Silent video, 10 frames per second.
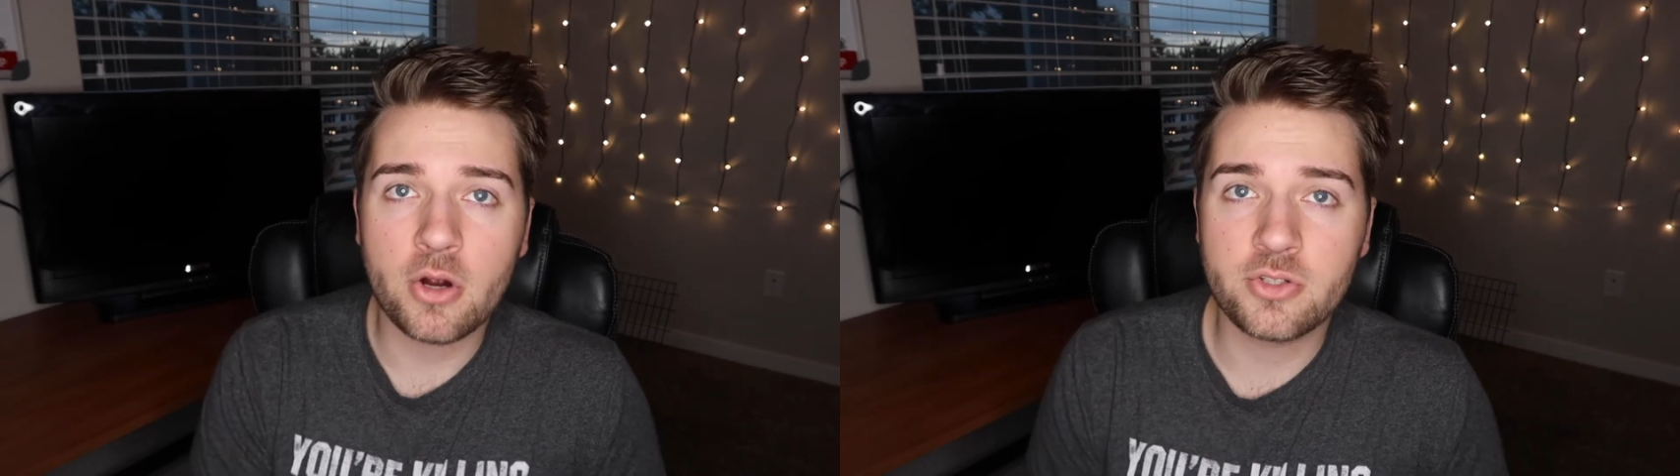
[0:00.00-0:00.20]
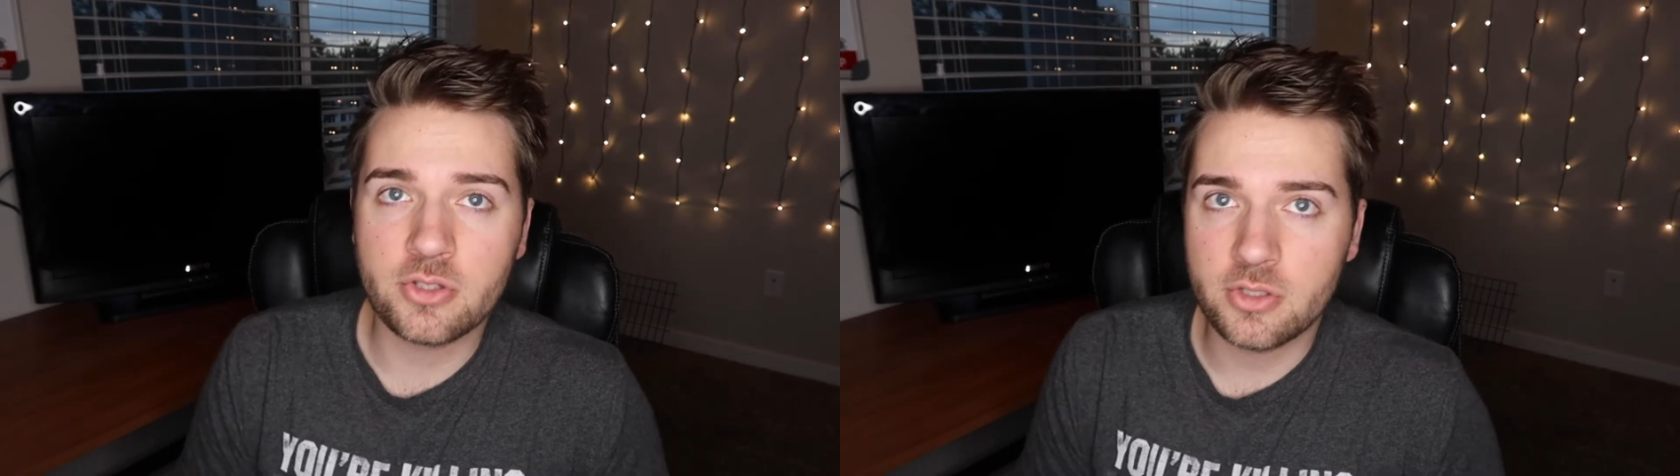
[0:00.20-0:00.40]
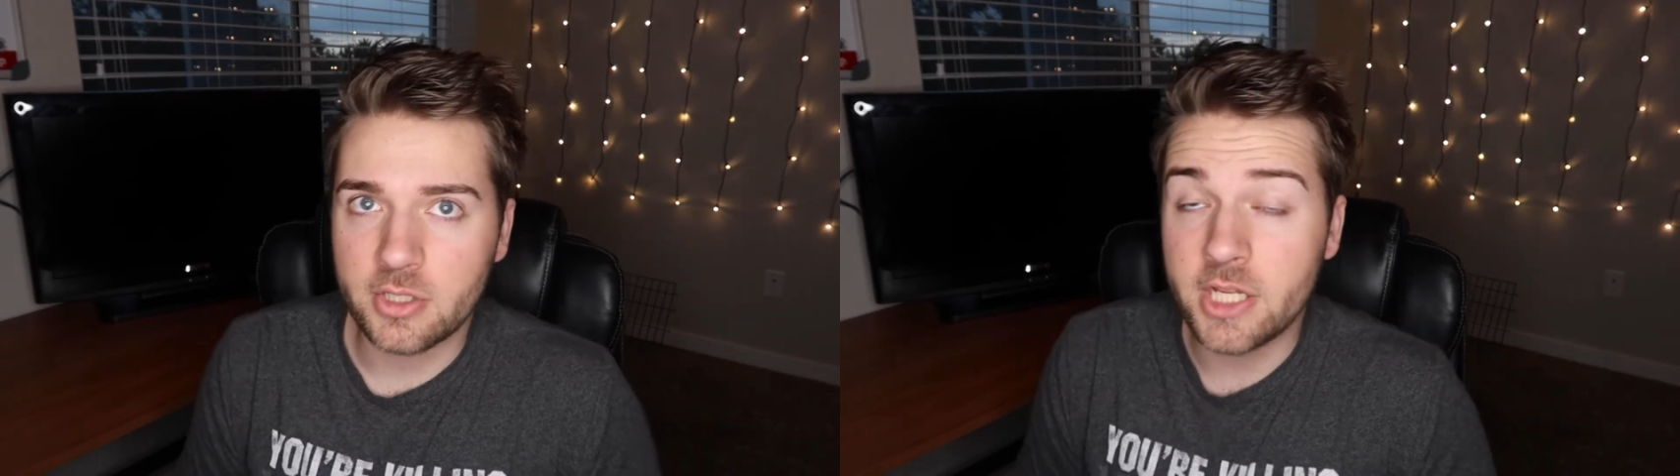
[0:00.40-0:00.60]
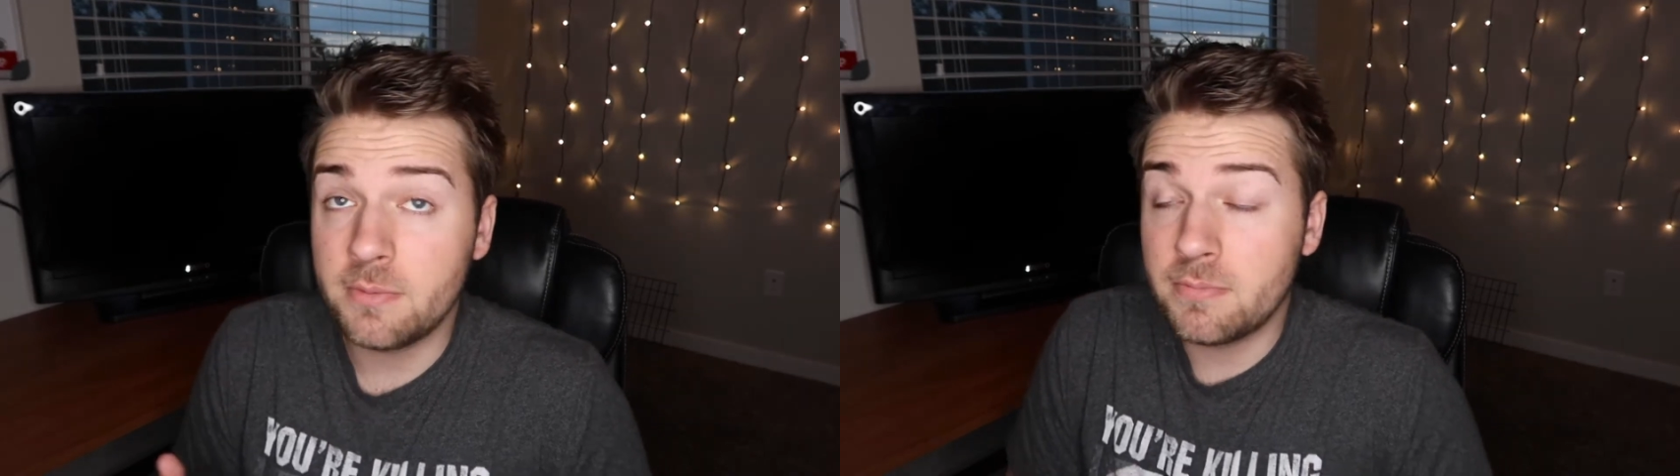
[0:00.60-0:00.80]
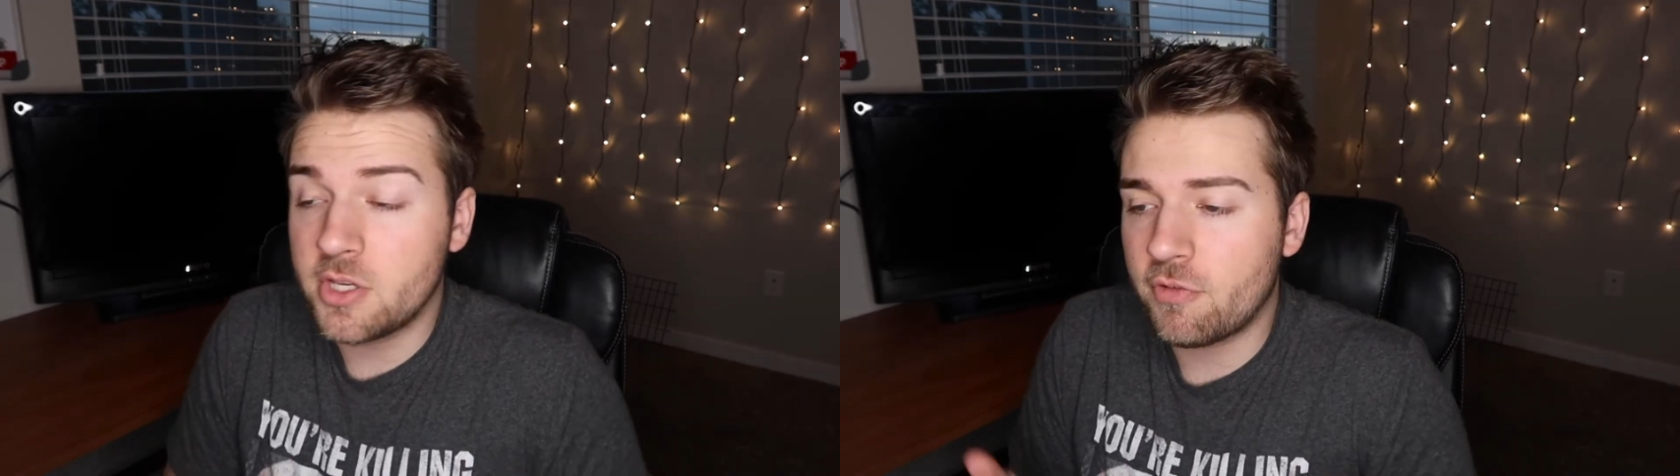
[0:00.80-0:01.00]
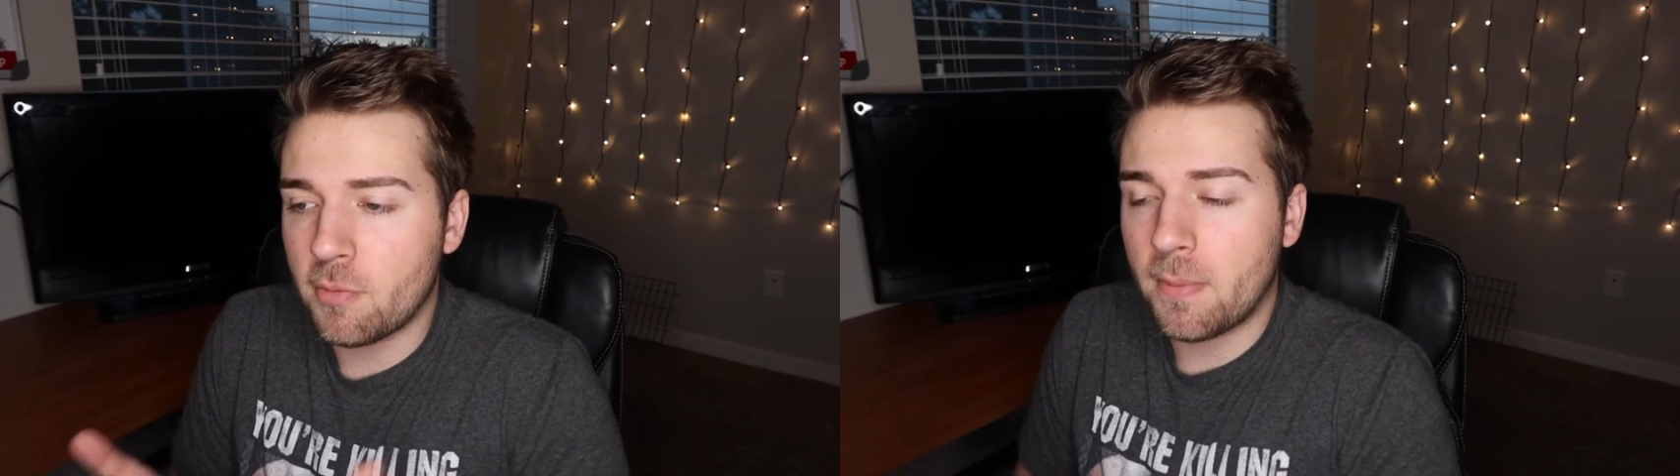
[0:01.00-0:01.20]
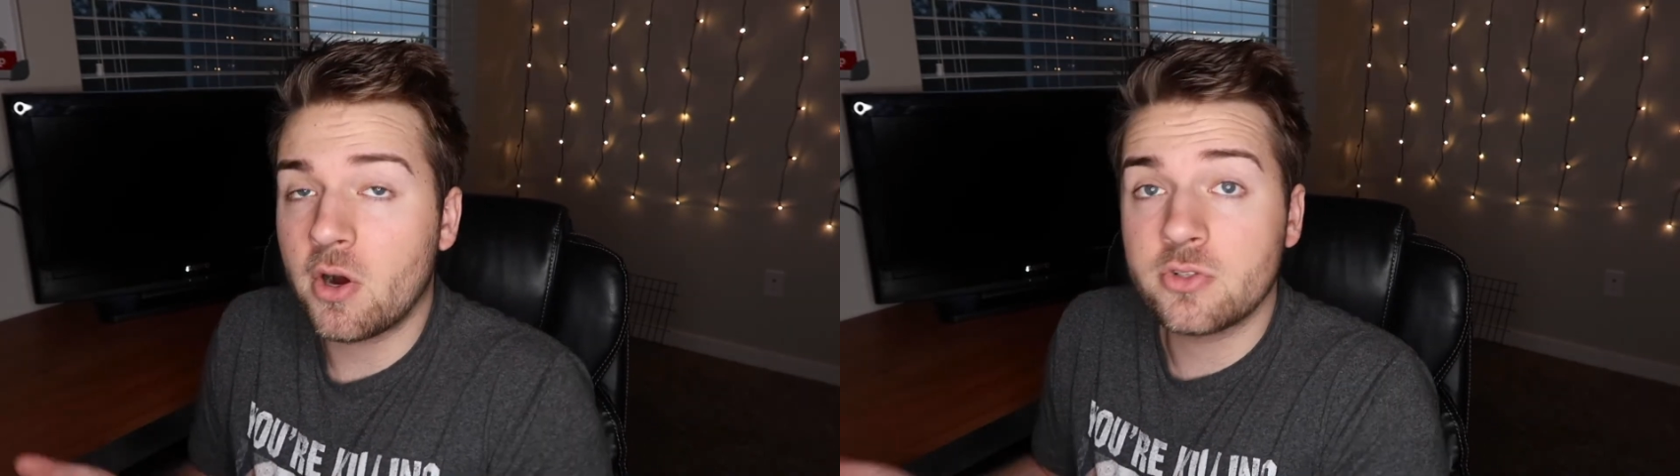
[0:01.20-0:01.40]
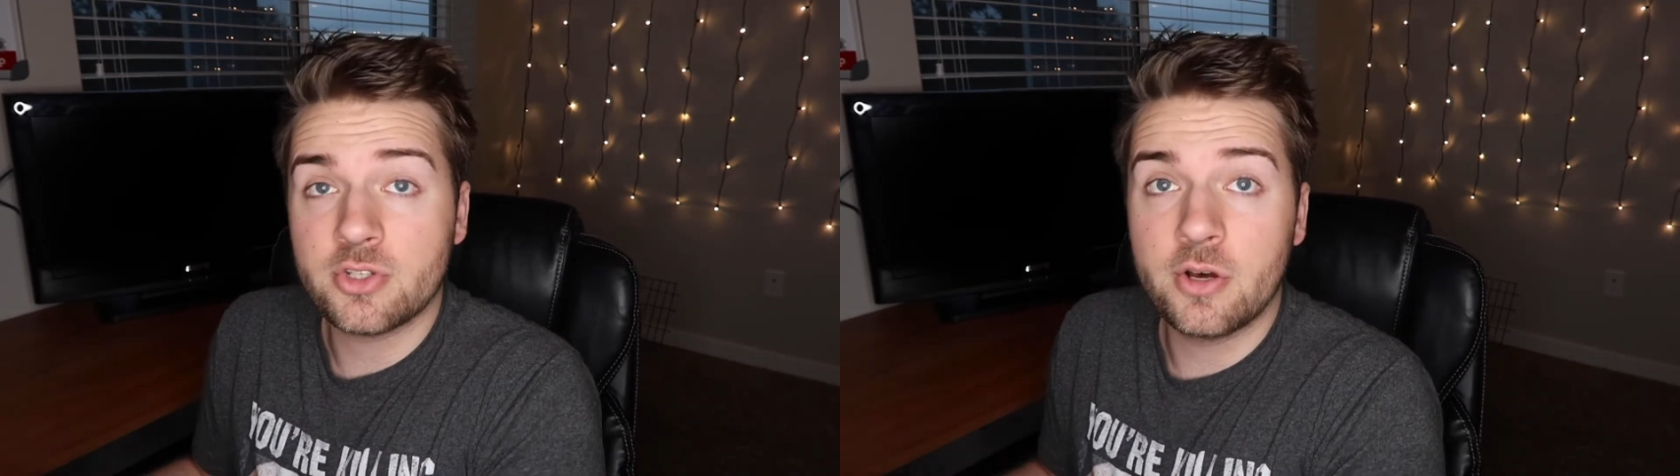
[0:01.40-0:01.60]
parts in different
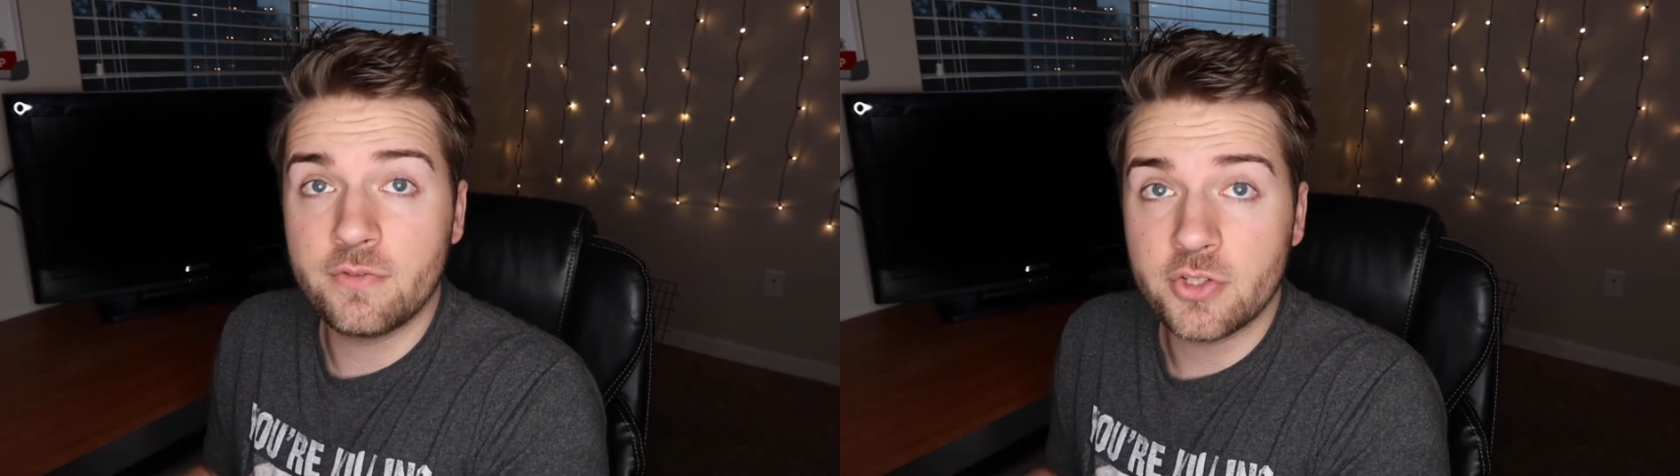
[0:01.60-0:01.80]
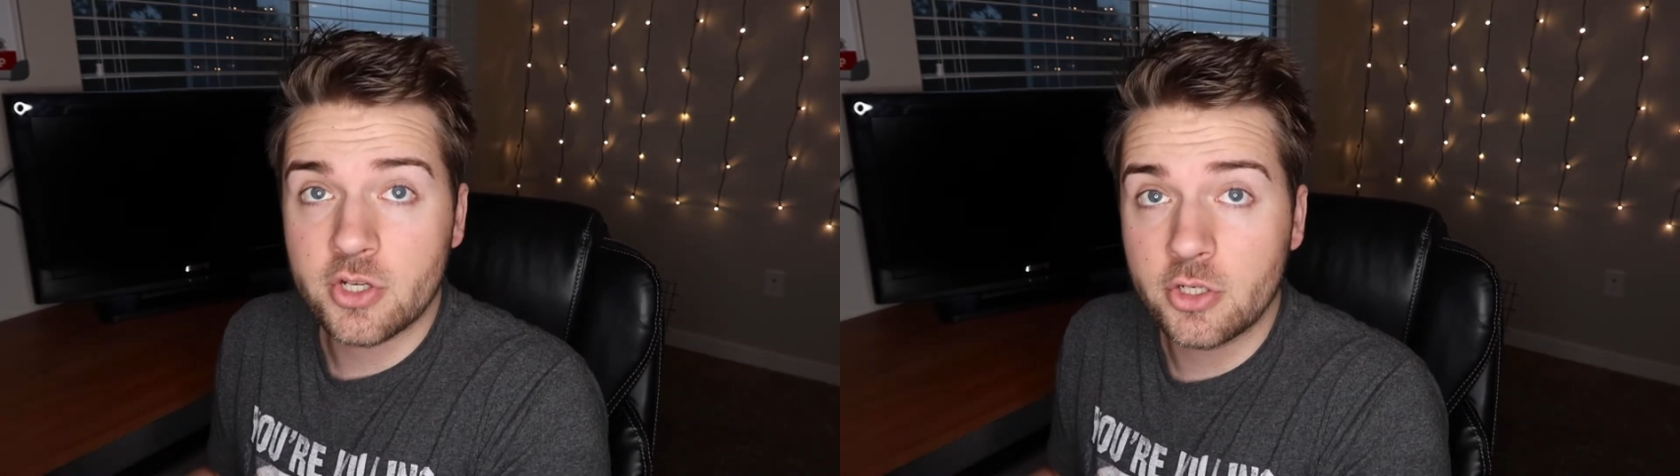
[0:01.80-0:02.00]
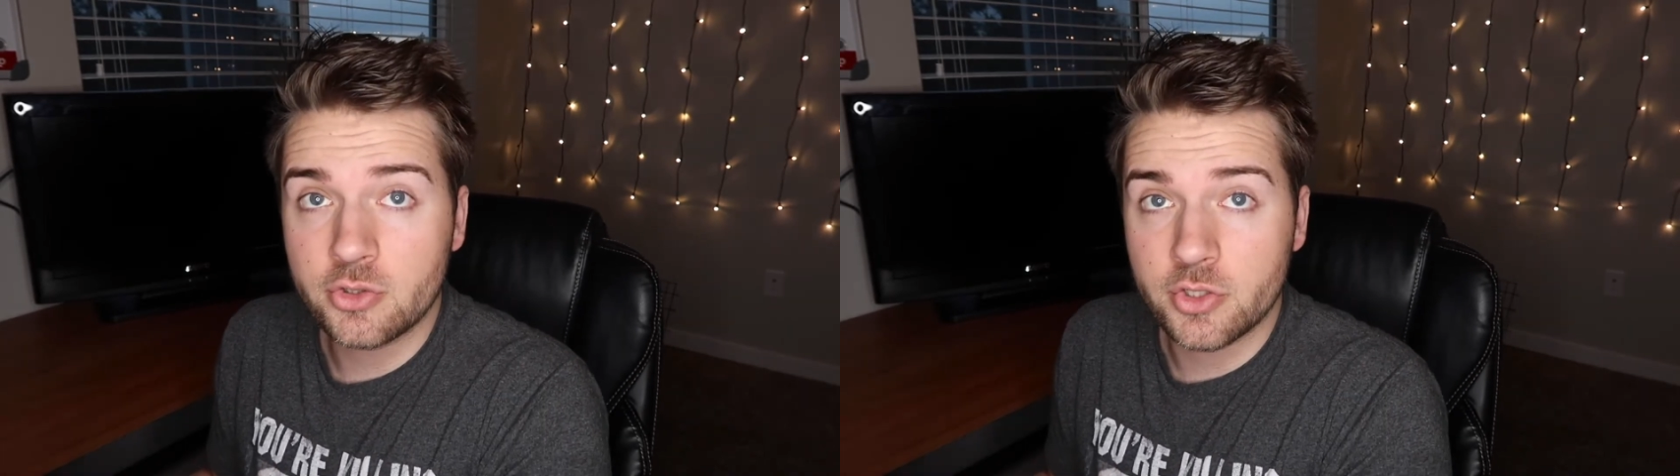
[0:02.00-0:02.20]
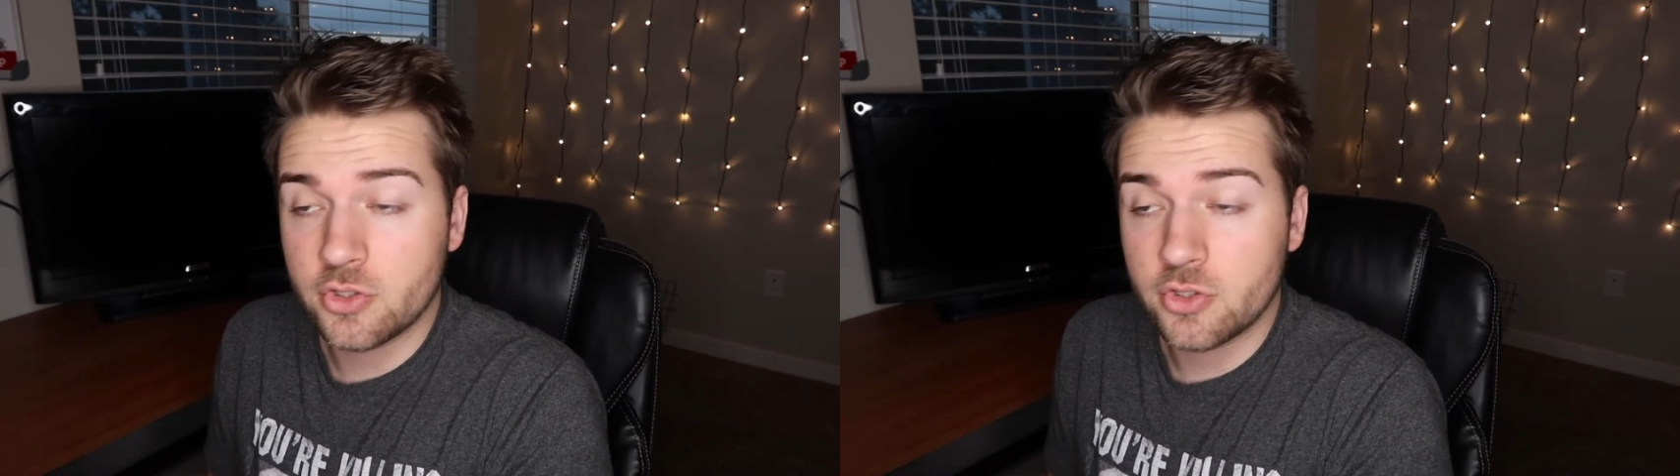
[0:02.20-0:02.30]
parts of this country.